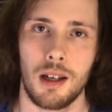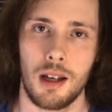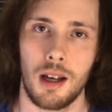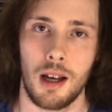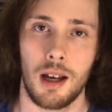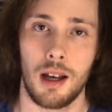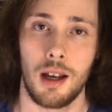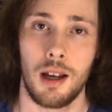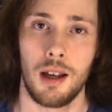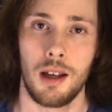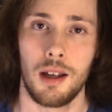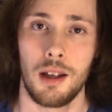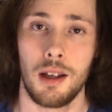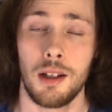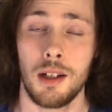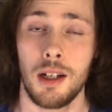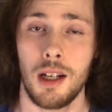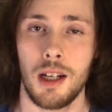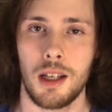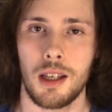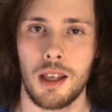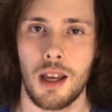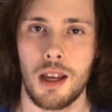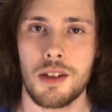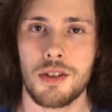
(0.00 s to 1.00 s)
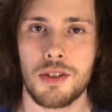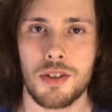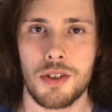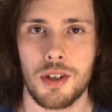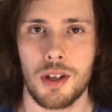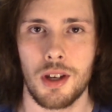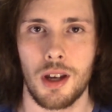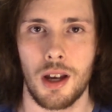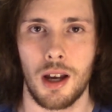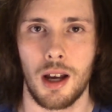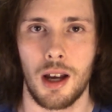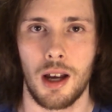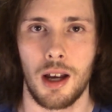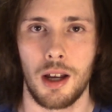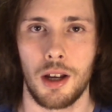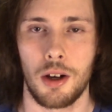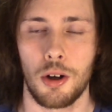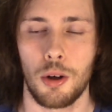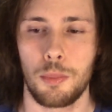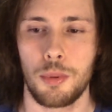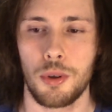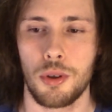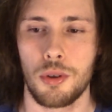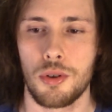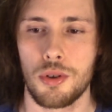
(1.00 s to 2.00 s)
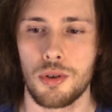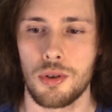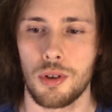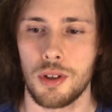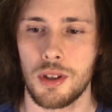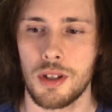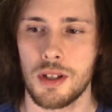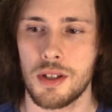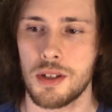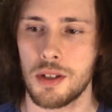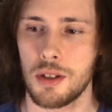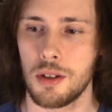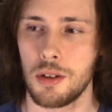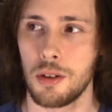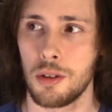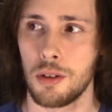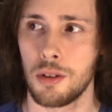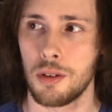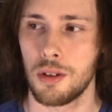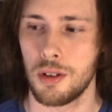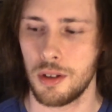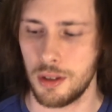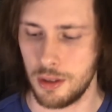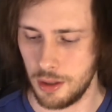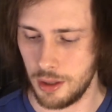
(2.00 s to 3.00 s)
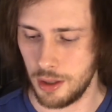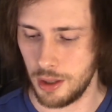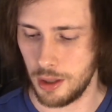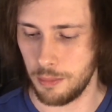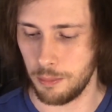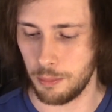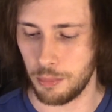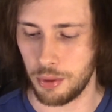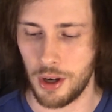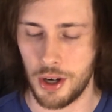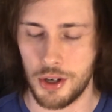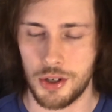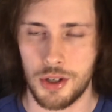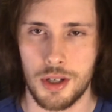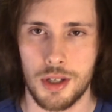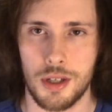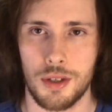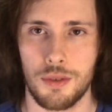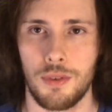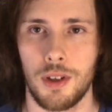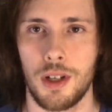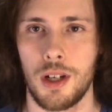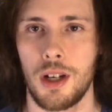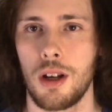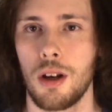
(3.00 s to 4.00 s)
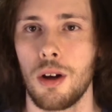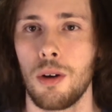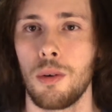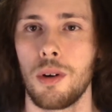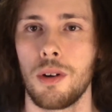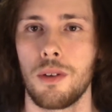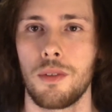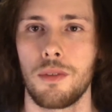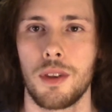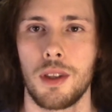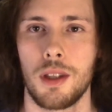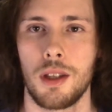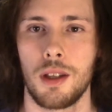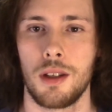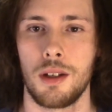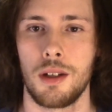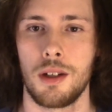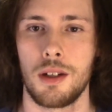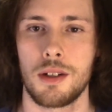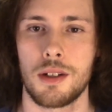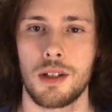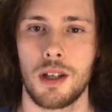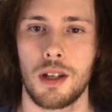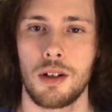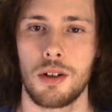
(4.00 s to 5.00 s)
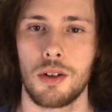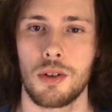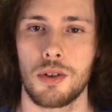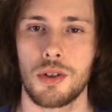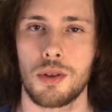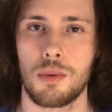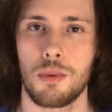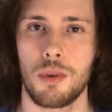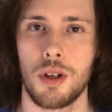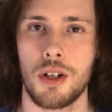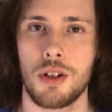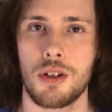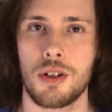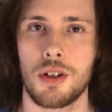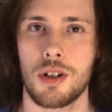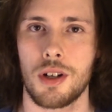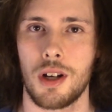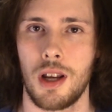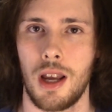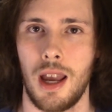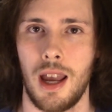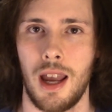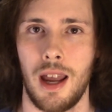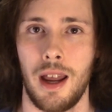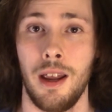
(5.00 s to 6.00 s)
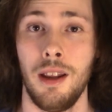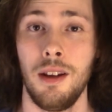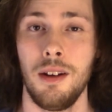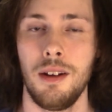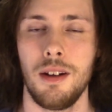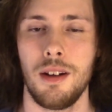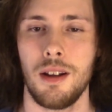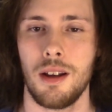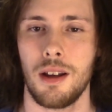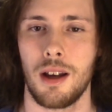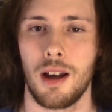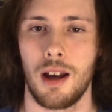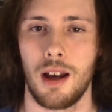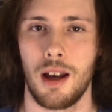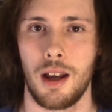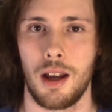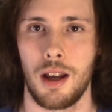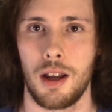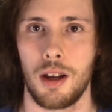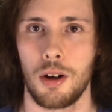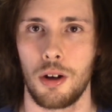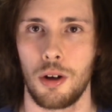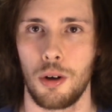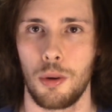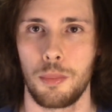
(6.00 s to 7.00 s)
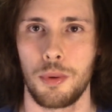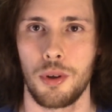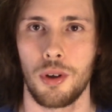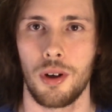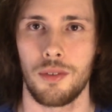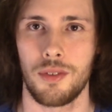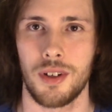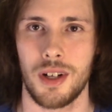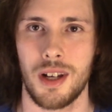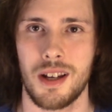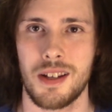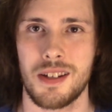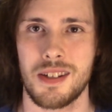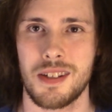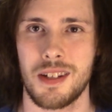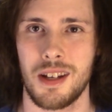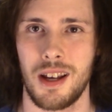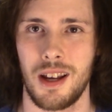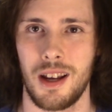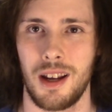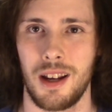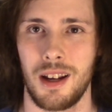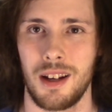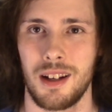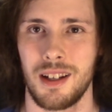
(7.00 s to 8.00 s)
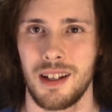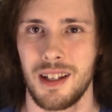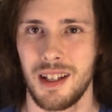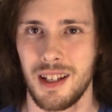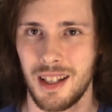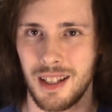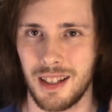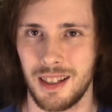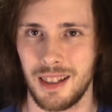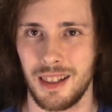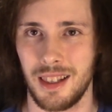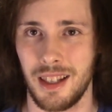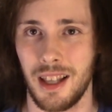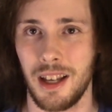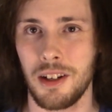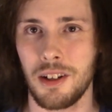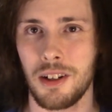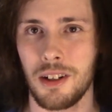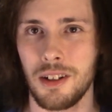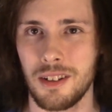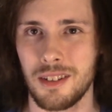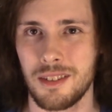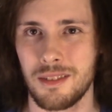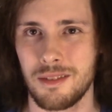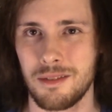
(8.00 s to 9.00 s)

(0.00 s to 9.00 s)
In any case, I hope you enjoyed this little impressions video of the Nintendo Switch, and I hope you have a nice day. Later!